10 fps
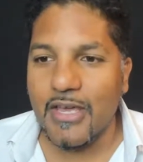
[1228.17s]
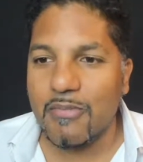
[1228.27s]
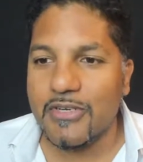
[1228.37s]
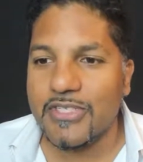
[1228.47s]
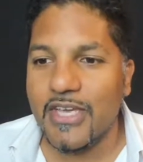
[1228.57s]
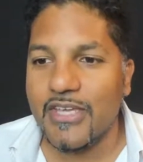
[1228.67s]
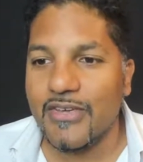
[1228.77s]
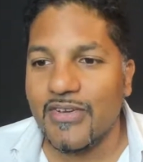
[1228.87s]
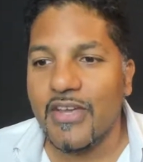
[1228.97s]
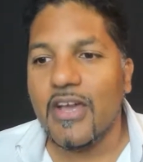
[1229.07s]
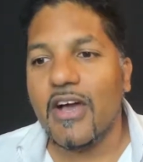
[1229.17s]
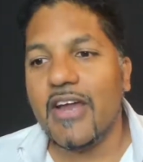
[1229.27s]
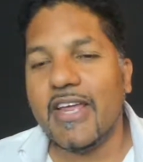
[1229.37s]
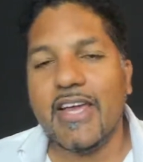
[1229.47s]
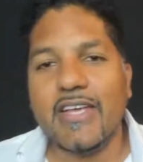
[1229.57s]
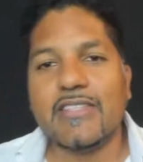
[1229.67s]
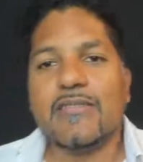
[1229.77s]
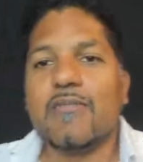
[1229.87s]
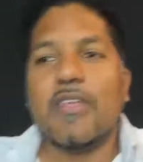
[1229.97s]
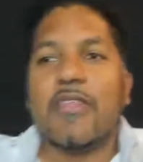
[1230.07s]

I appreciate you. All right, guys.